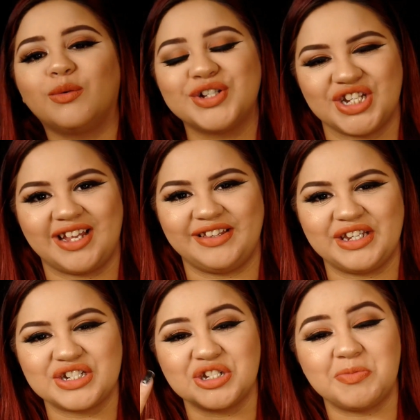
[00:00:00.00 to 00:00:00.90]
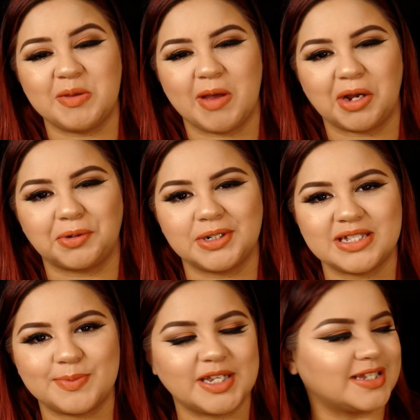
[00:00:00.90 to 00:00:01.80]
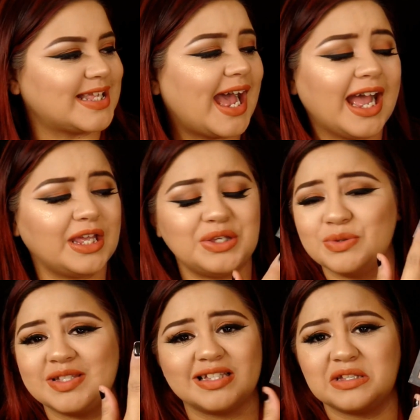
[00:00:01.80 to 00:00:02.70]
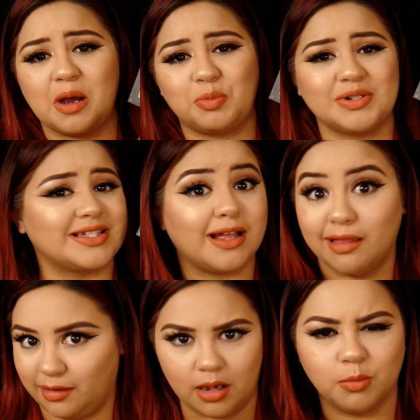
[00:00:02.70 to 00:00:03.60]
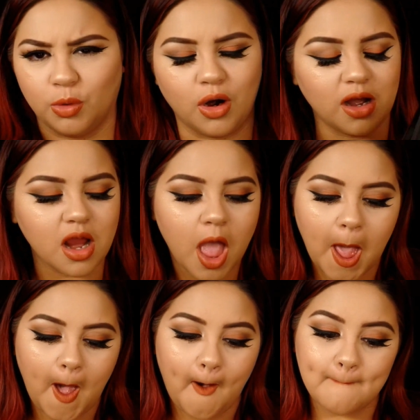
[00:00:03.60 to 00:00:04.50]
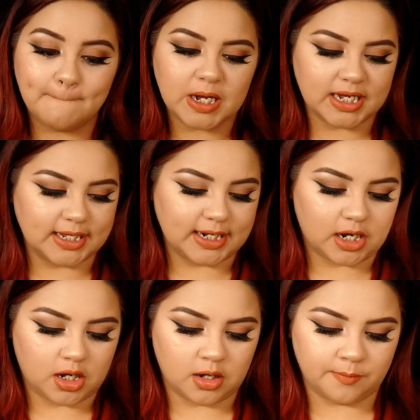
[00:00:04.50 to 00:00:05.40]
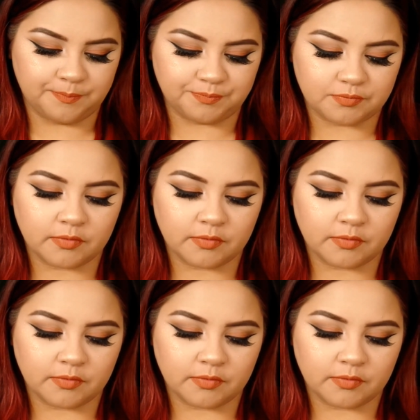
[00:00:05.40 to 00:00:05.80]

which I think should be backwards because I used to top ones a lot more. But um,